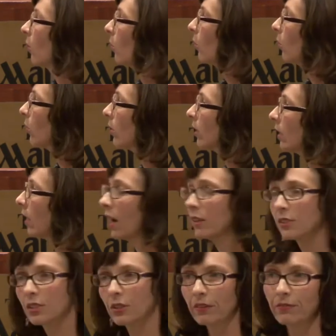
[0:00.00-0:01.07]
Or
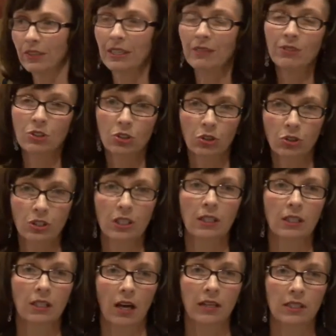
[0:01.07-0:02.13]
also even turn to the
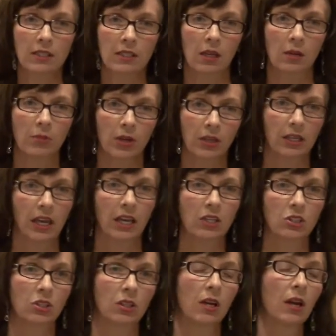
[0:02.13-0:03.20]
Lions Club on
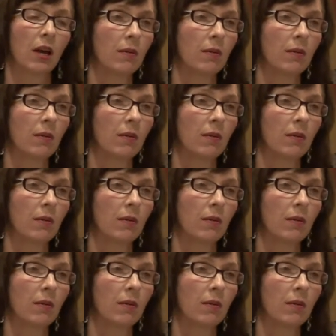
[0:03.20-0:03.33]
occasion.